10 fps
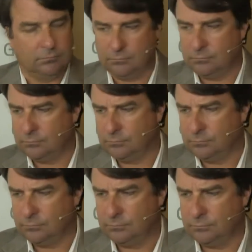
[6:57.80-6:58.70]

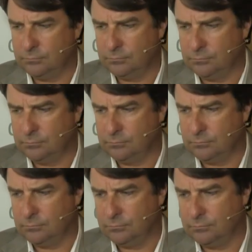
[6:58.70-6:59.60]

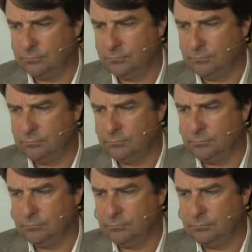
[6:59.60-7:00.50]

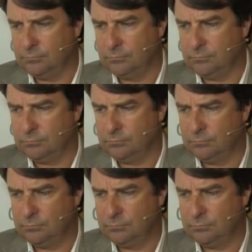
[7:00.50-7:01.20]
[no speech]